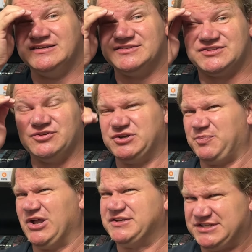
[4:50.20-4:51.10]
So you
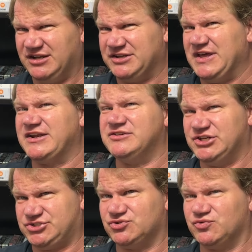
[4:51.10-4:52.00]
could probably tell in that
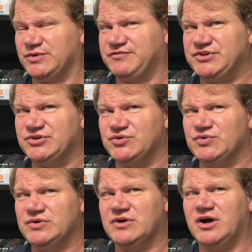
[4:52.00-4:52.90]
initial
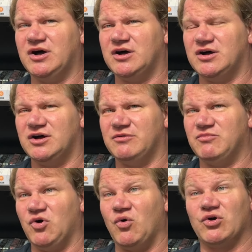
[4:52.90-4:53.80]
review,
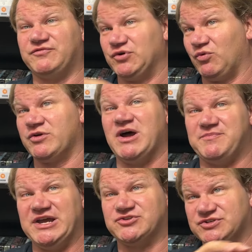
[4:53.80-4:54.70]
or if you're one of my
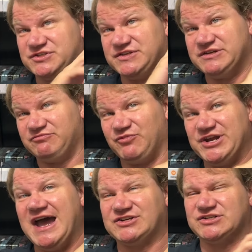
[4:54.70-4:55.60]
patrons, the
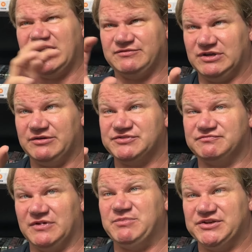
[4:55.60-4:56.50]
reaction, I was
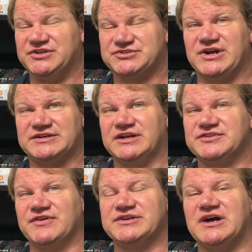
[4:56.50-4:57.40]
a bit distracted, I
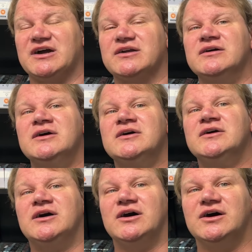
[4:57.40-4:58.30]
was very tired,
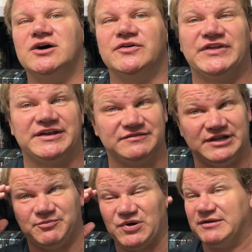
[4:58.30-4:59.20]
that
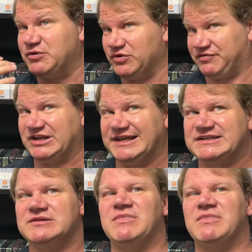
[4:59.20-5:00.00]
it probably would have clicked